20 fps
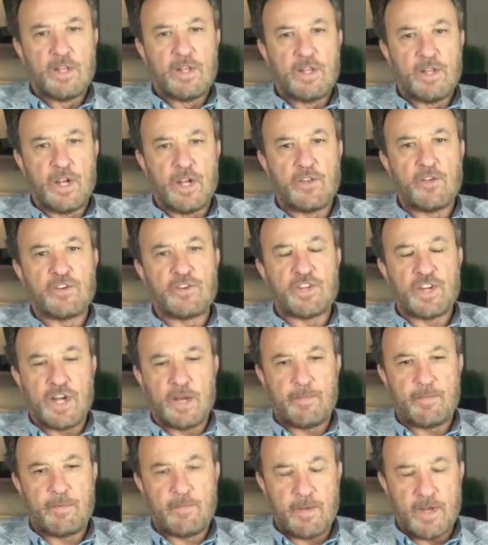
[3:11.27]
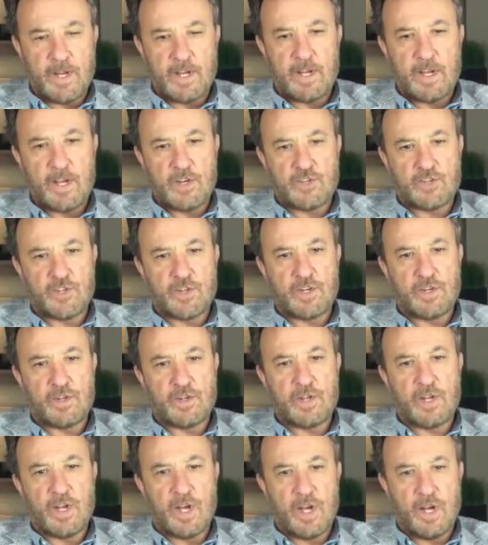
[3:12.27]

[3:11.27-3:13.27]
The other type of medication